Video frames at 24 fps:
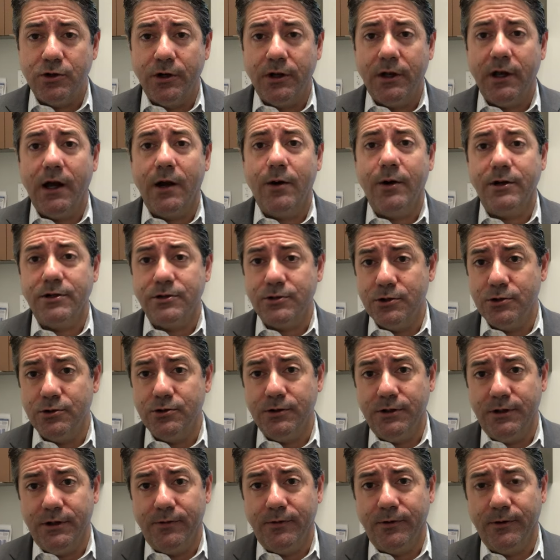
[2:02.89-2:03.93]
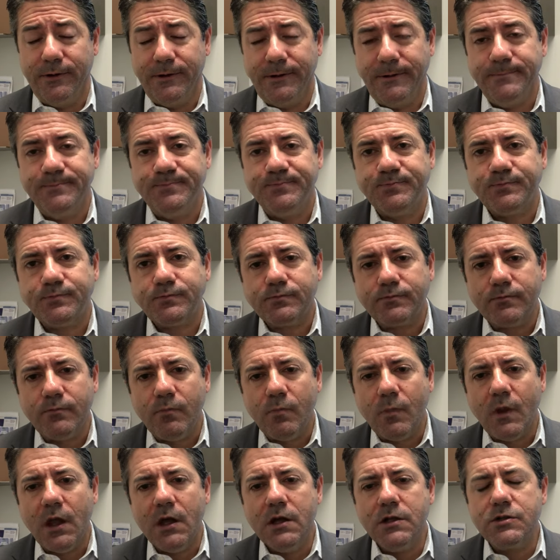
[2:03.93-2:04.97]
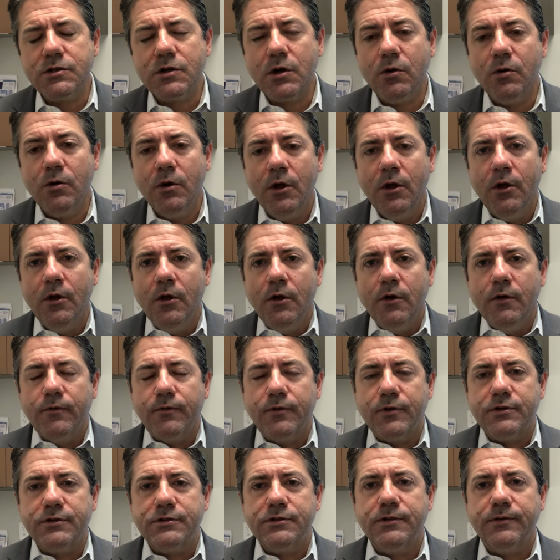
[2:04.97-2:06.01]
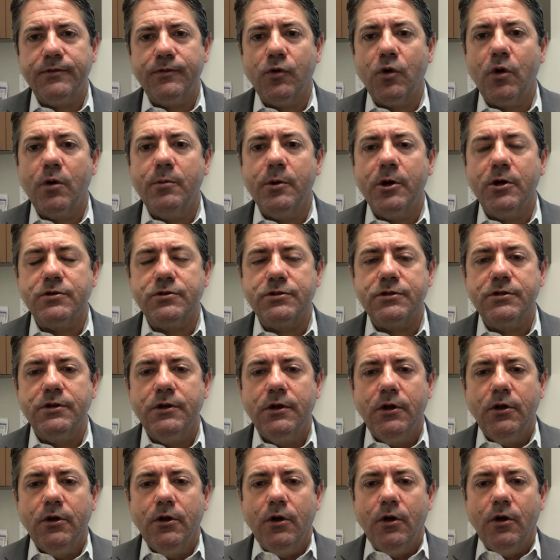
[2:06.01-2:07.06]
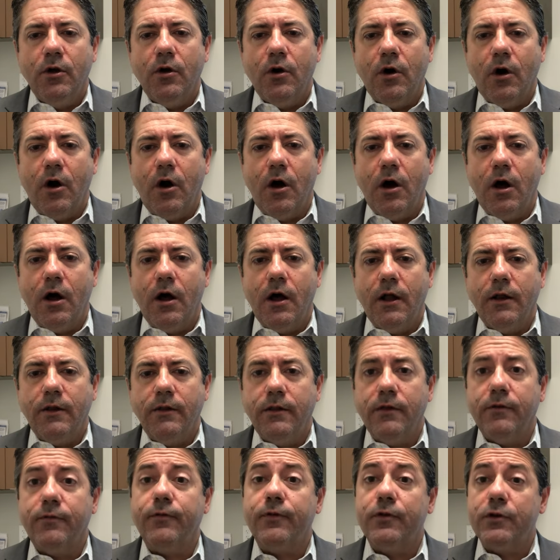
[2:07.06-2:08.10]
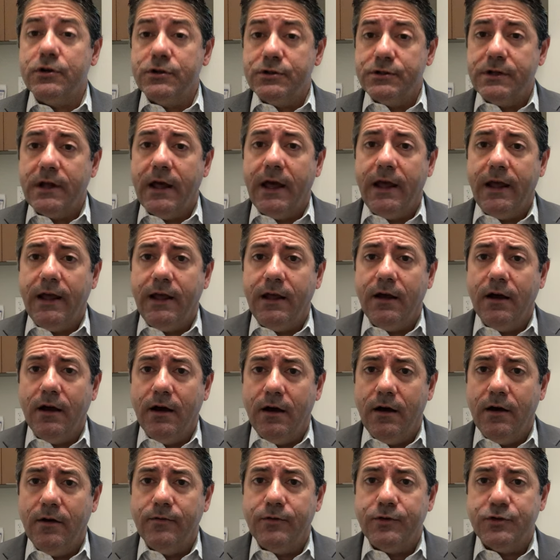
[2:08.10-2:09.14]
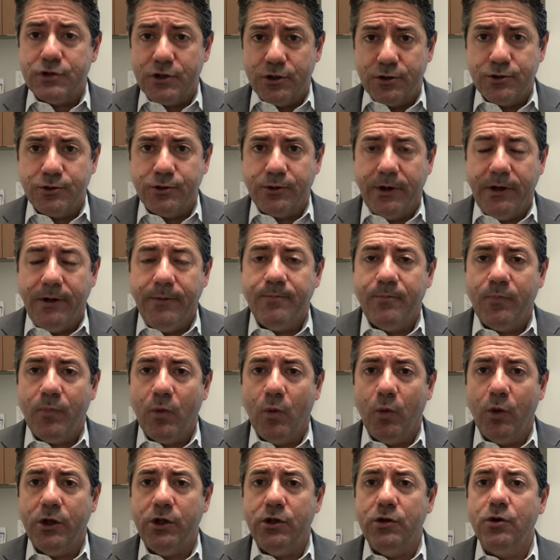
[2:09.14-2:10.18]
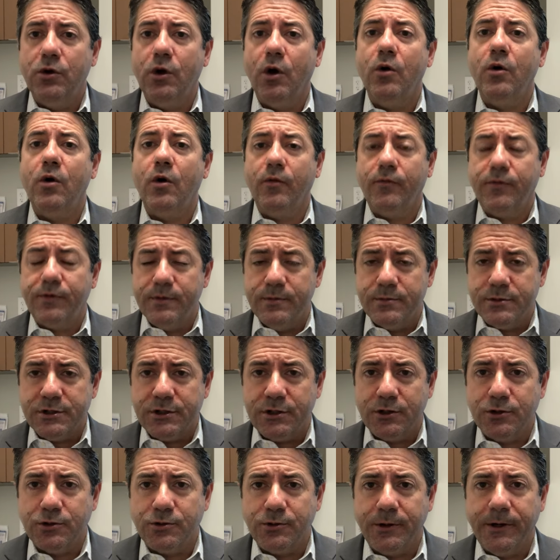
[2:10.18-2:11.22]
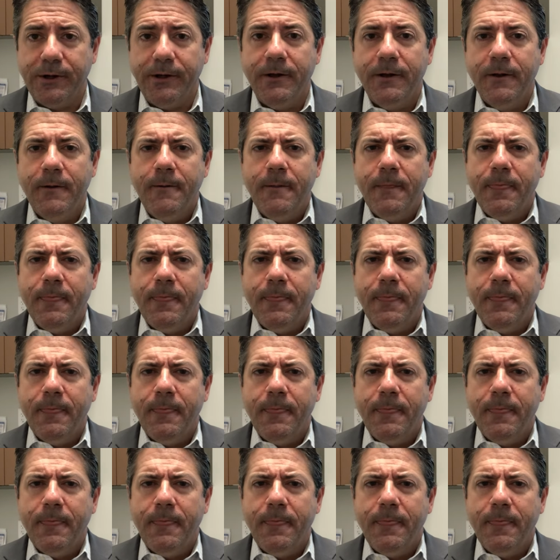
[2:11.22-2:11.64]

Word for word: during cataract surgery differently. And so first and foremost, on the first day of surgery, when you go home from surgery,